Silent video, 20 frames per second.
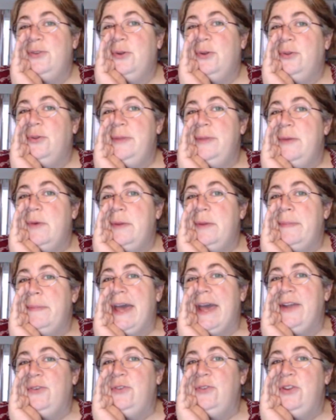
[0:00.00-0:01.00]
told me what
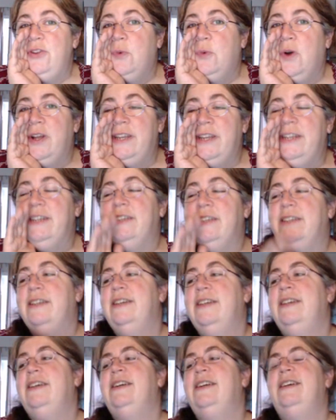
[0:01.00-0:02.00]
pattern you wanted.
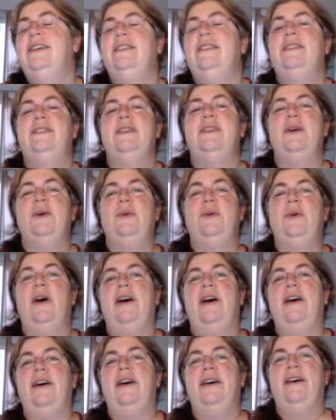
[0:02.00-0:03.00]
So
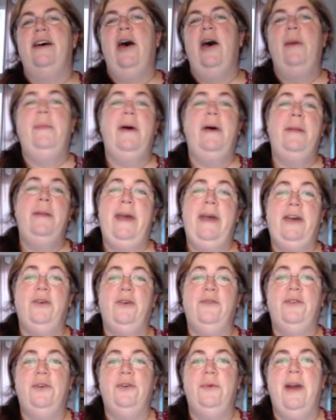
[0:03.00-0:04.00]
hop on back
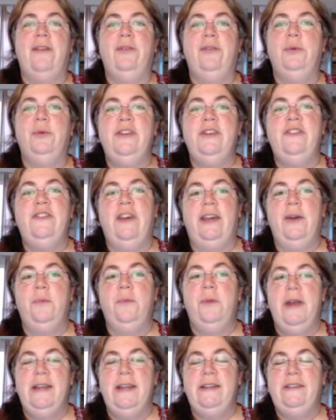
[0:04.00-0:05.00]
over to Ravelry, check
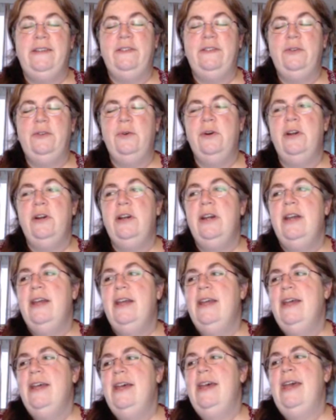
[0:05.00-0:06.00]
out Brandy's store,
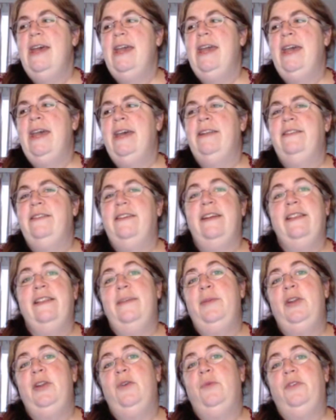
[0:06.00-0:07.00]
and
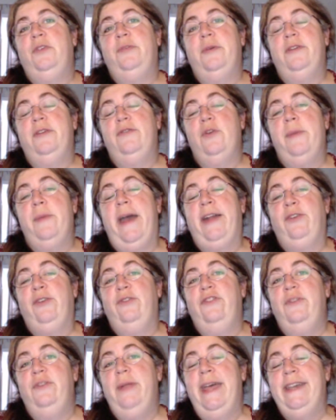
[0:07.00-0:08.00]
let me know which one of her
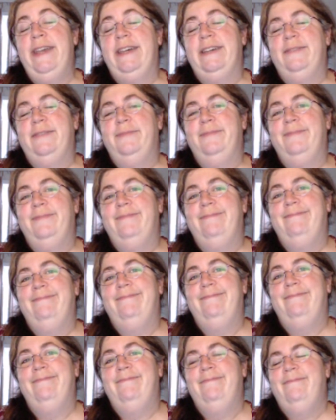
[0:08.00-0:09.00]
patterns you like,
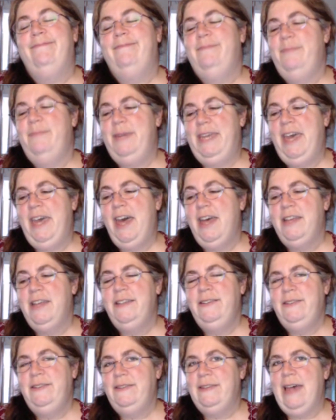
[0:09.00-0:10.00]

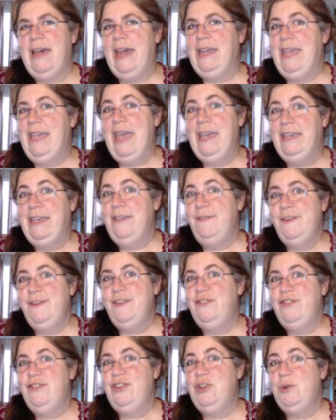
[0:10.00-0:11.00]
because I can't gift
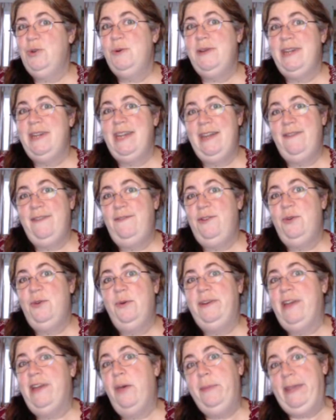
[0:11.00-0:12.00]
it to you if you
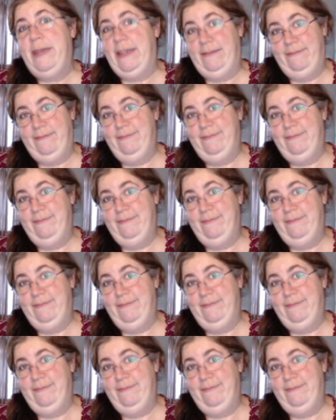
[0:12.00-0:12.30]
don't tell me.